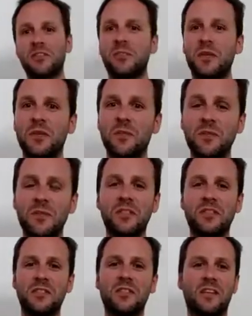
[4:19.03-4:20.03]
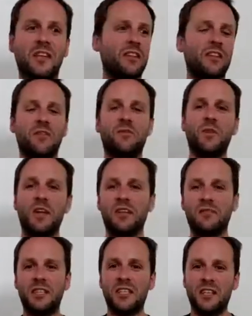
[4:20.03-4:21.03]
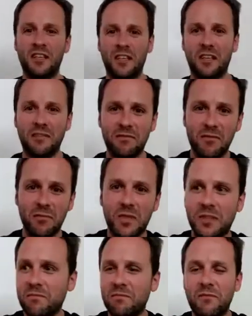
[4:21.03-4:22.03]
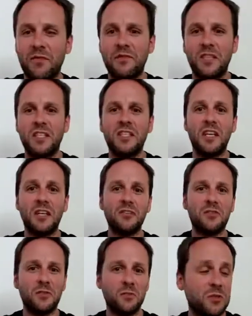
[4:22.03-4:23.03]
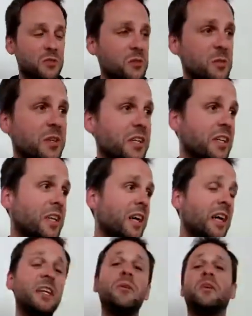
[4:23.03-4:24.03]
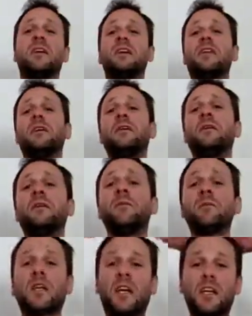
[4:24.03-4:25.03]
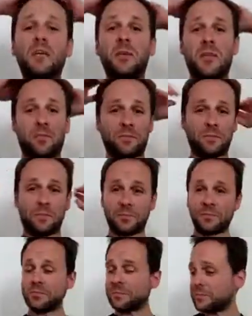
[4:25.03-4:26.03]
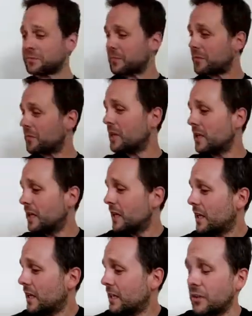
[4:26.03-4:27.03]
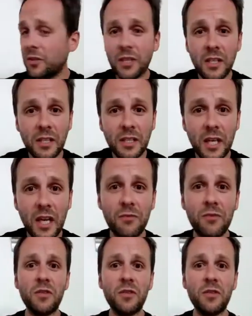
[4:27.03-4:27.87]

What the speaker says: to 21 units, and like I think the winner did it in like something like 15 seconds or something stupid like that. Anyway. You know, you'll have